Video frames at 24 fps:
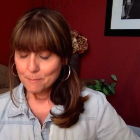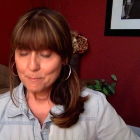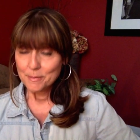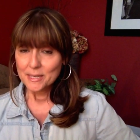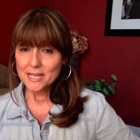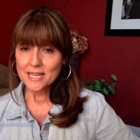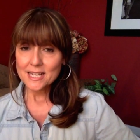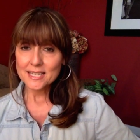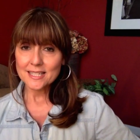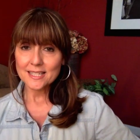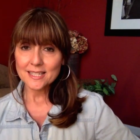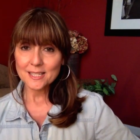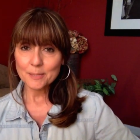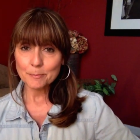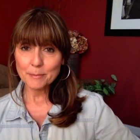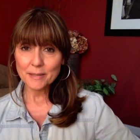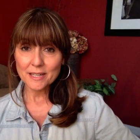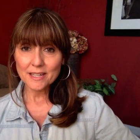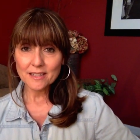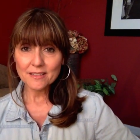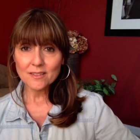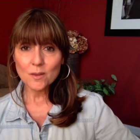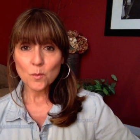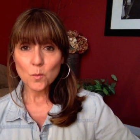because it's been
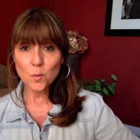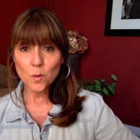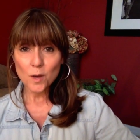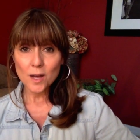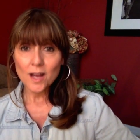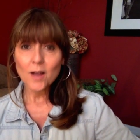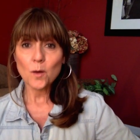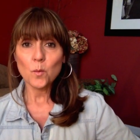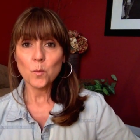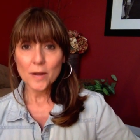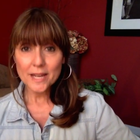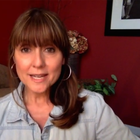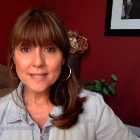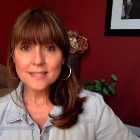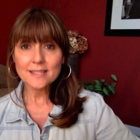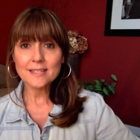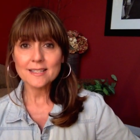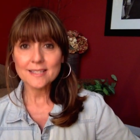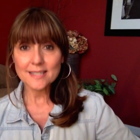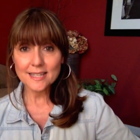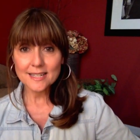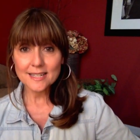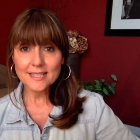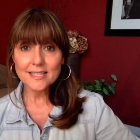a, a week
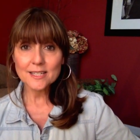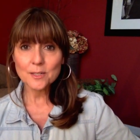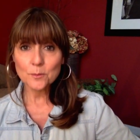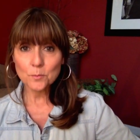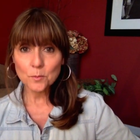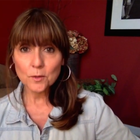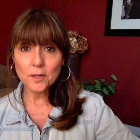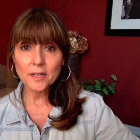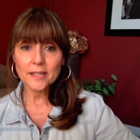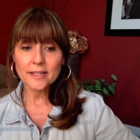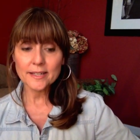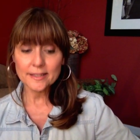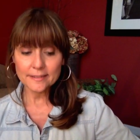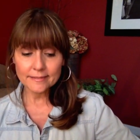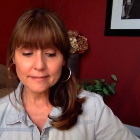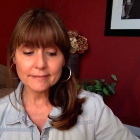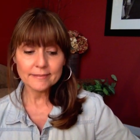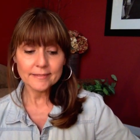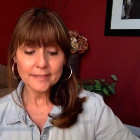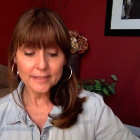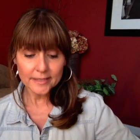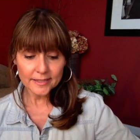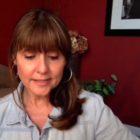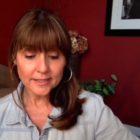since I did one and
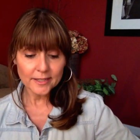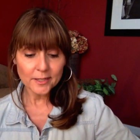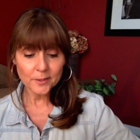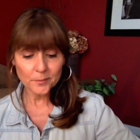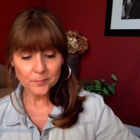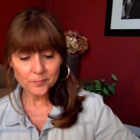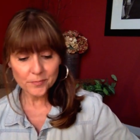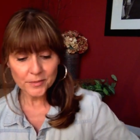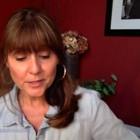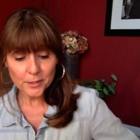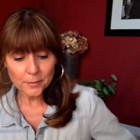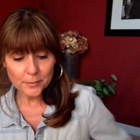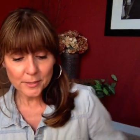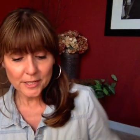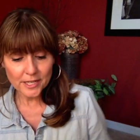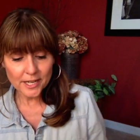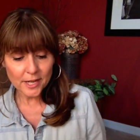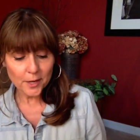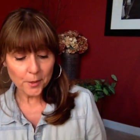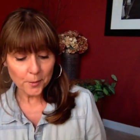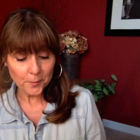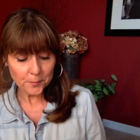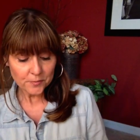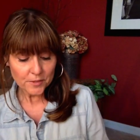you know there we
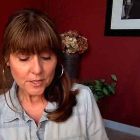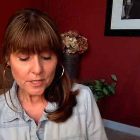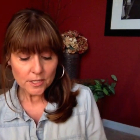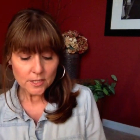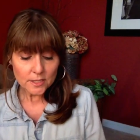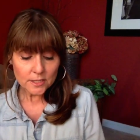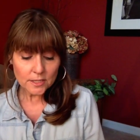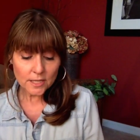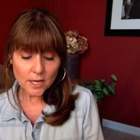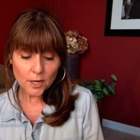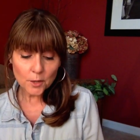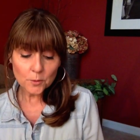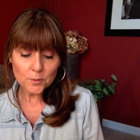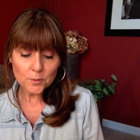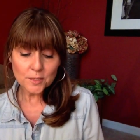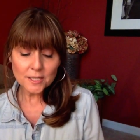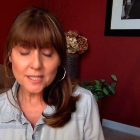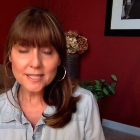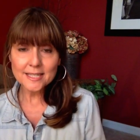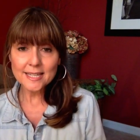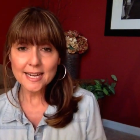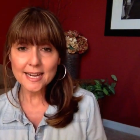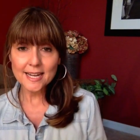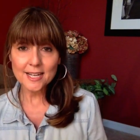go. So
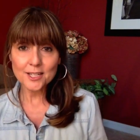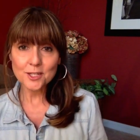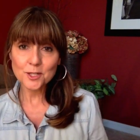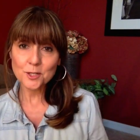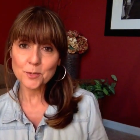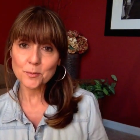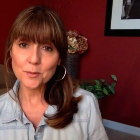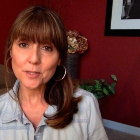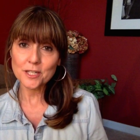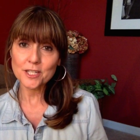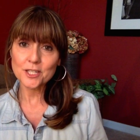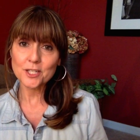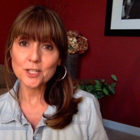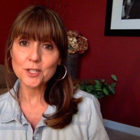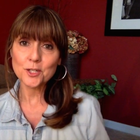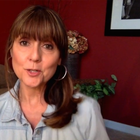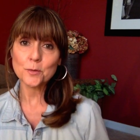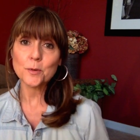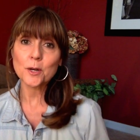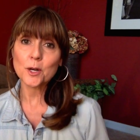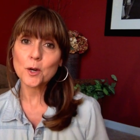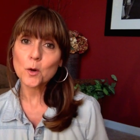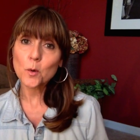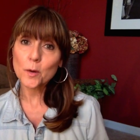today I just wanted to
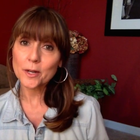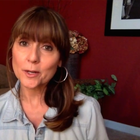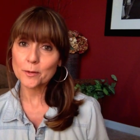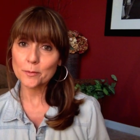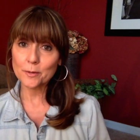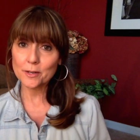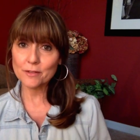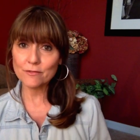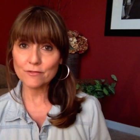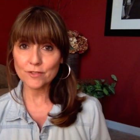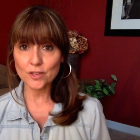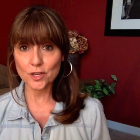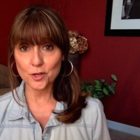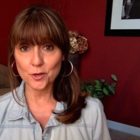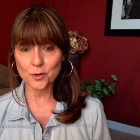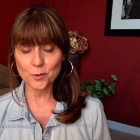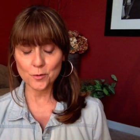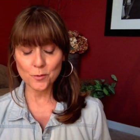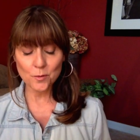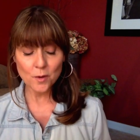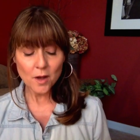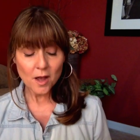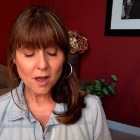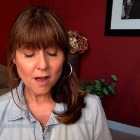do a quick
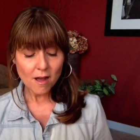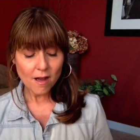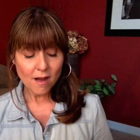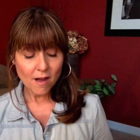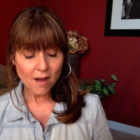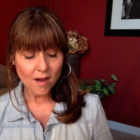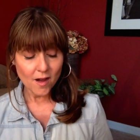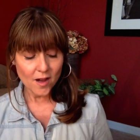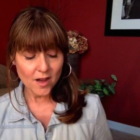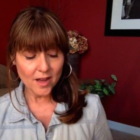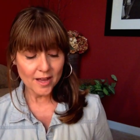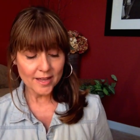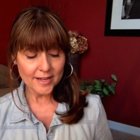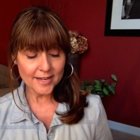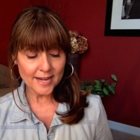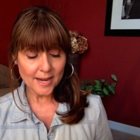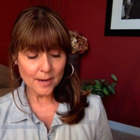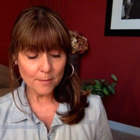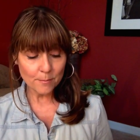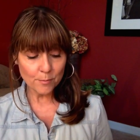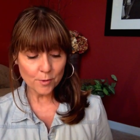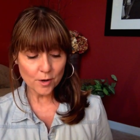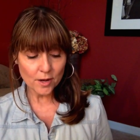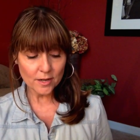review on
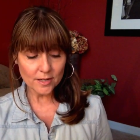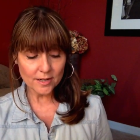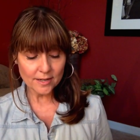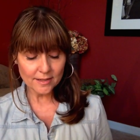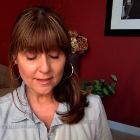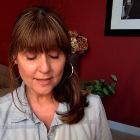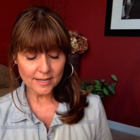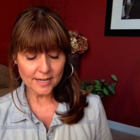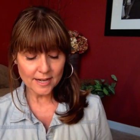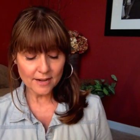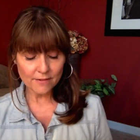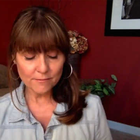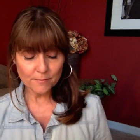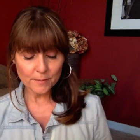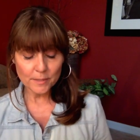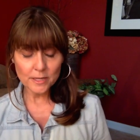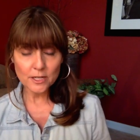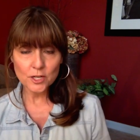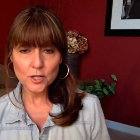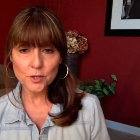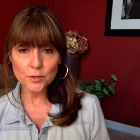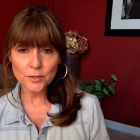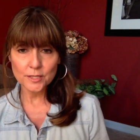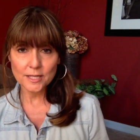a product that I've been
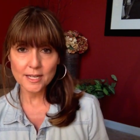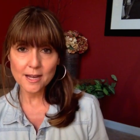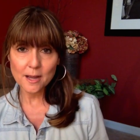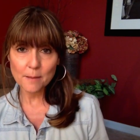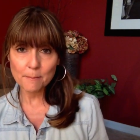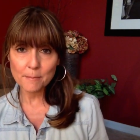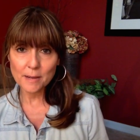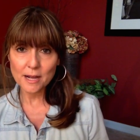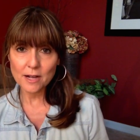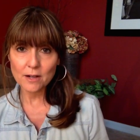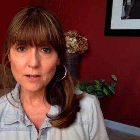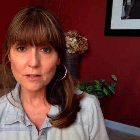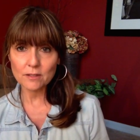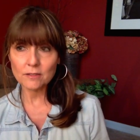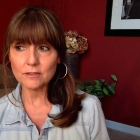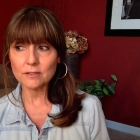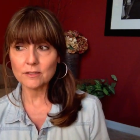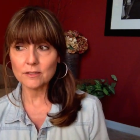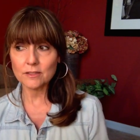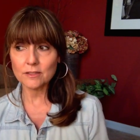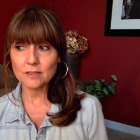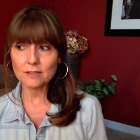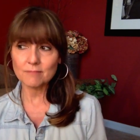using about